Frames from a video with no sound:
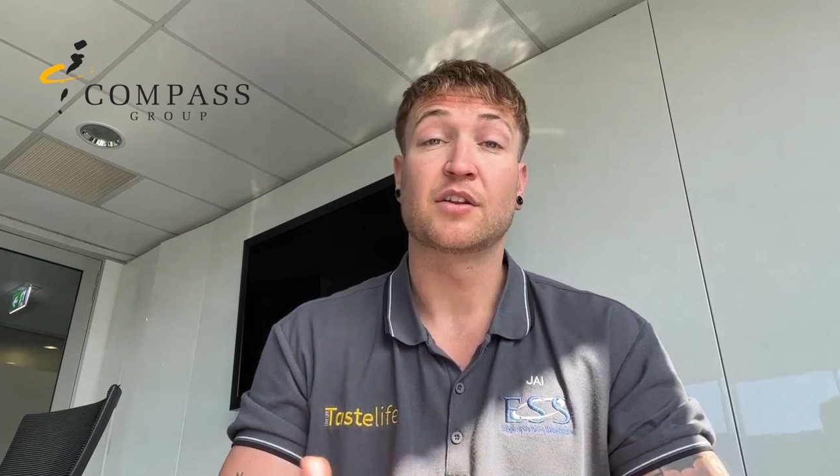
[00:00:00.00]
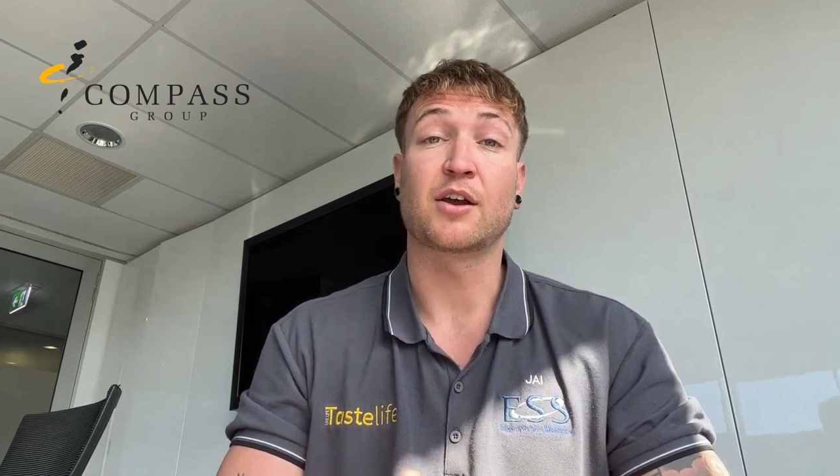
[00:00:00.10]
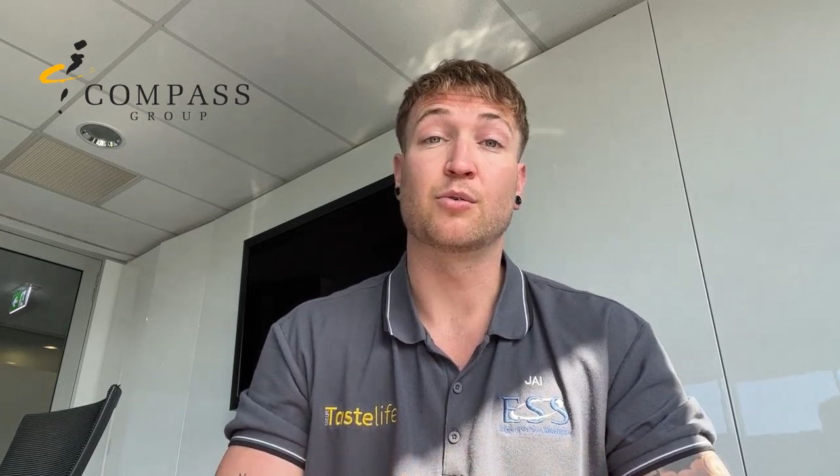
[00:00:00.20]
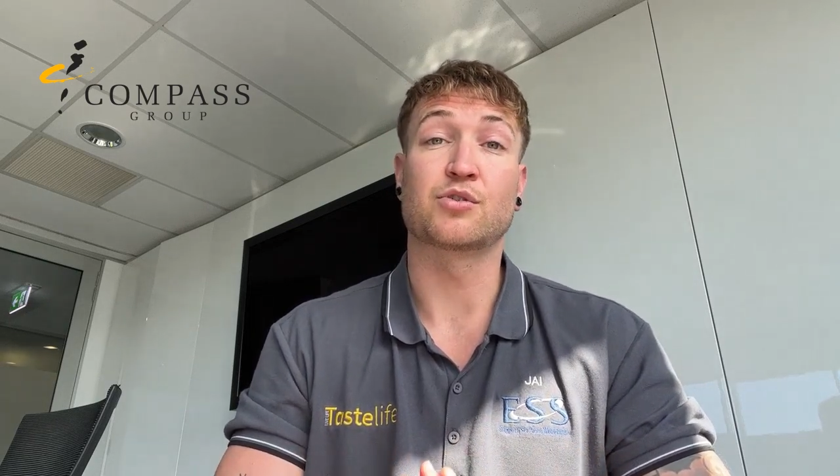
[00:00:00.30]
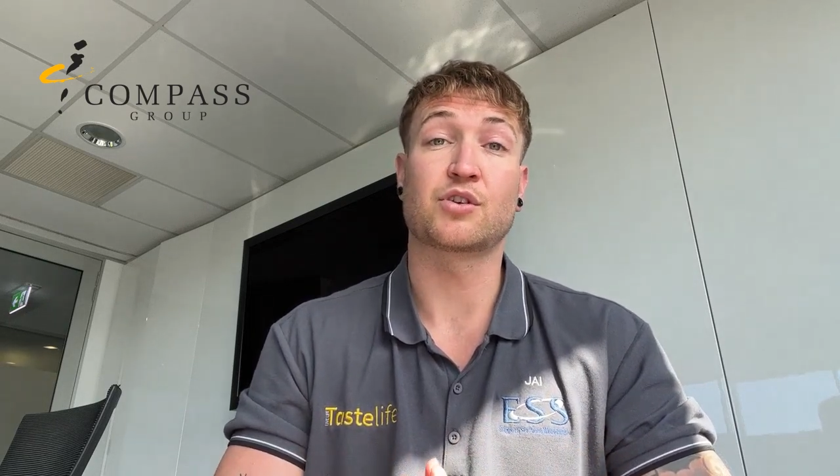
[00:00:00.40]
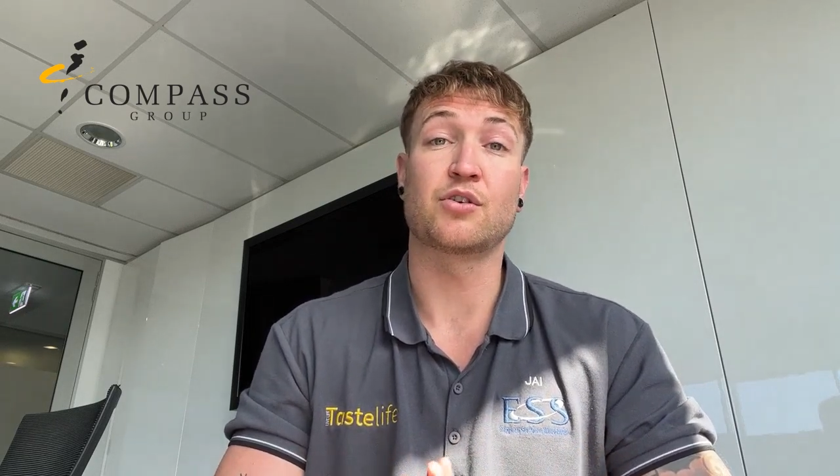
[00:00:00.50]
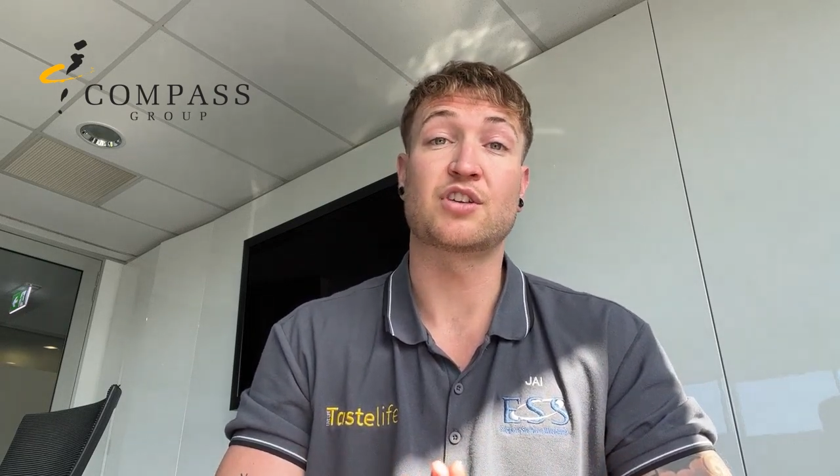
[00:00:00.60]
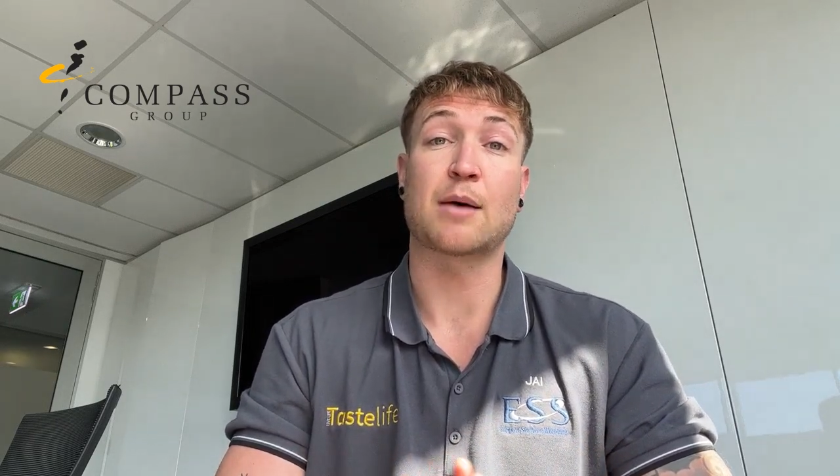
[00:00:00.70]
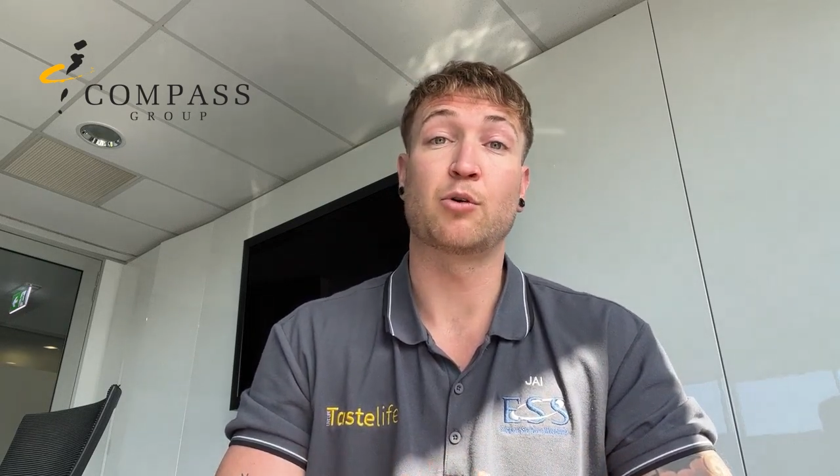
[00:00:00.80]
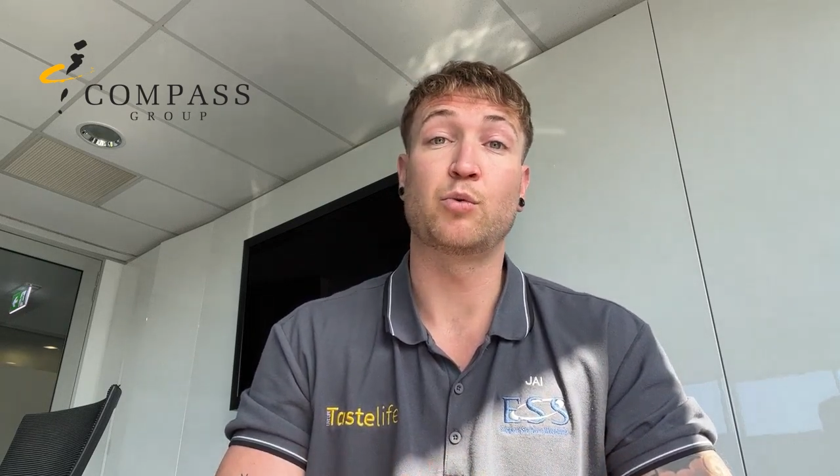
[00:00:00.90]
They also
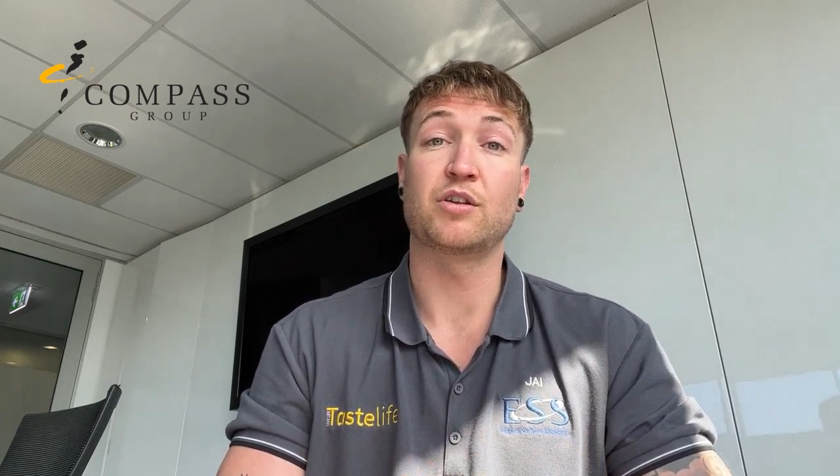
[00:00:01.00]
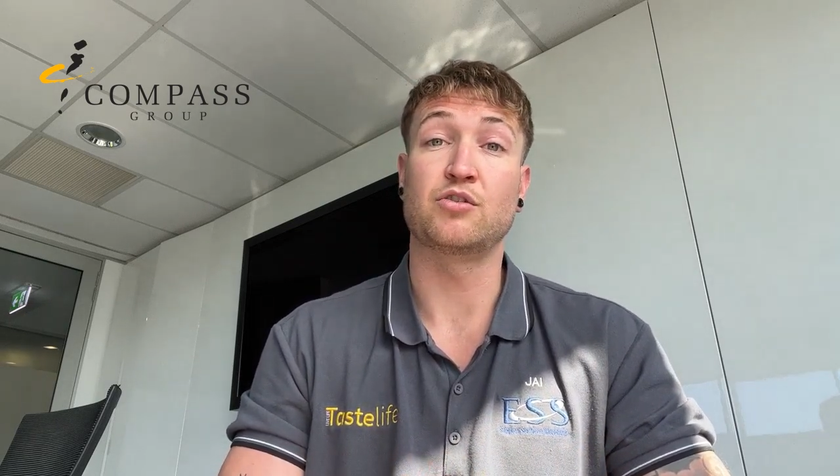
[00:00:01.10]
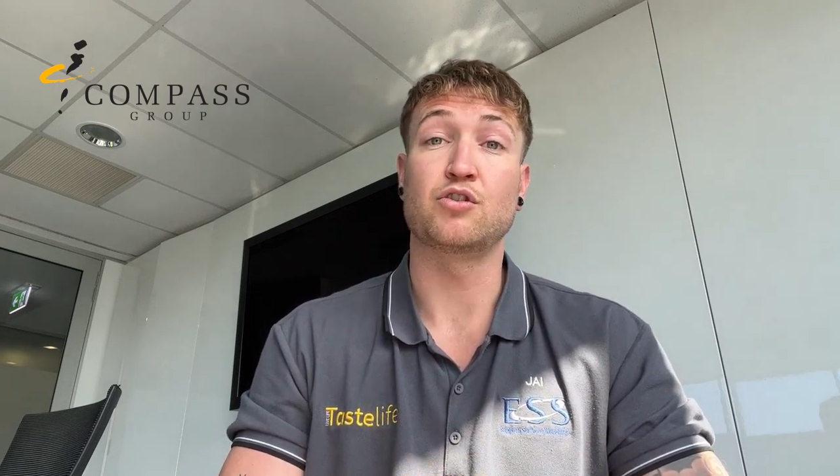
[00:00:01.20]
dabble with